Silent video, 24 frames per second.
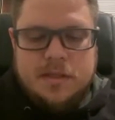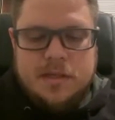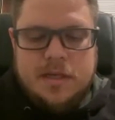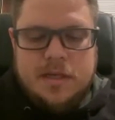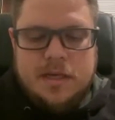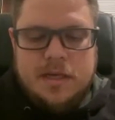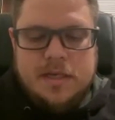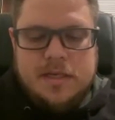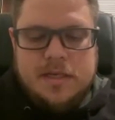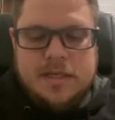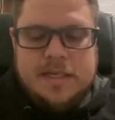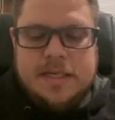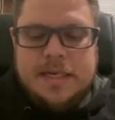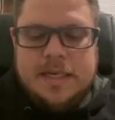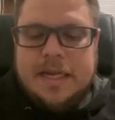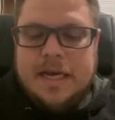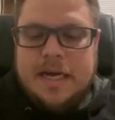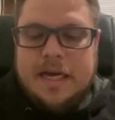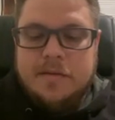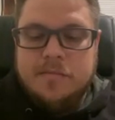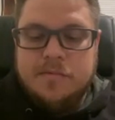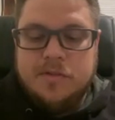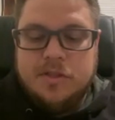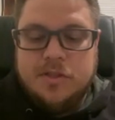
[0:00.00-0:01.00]
And
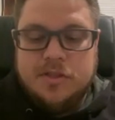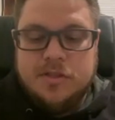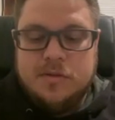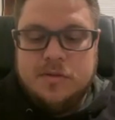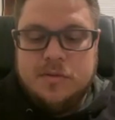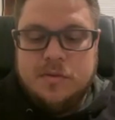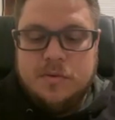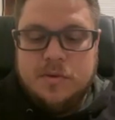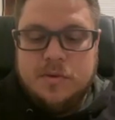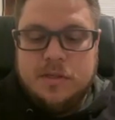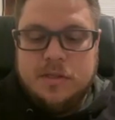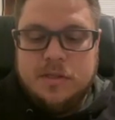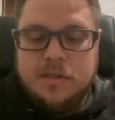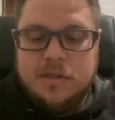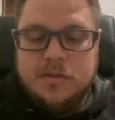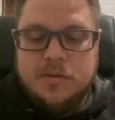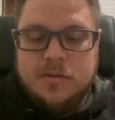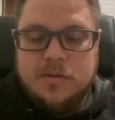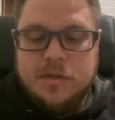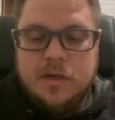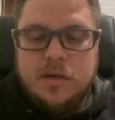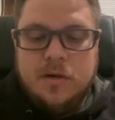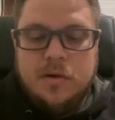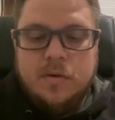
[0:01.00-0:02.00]
I'm just going to
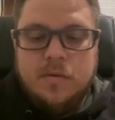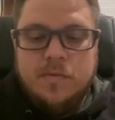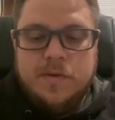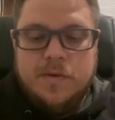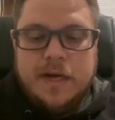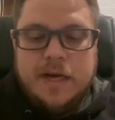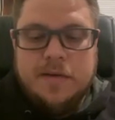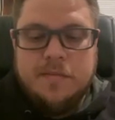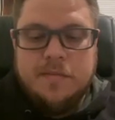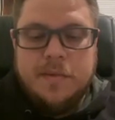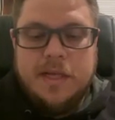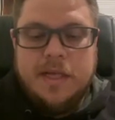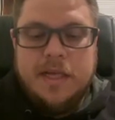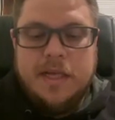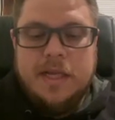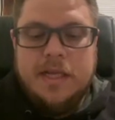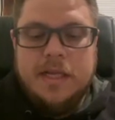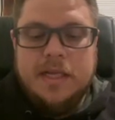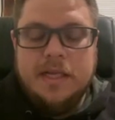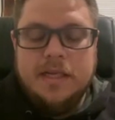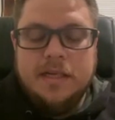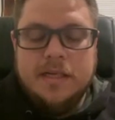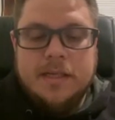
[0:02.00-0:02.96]
go find me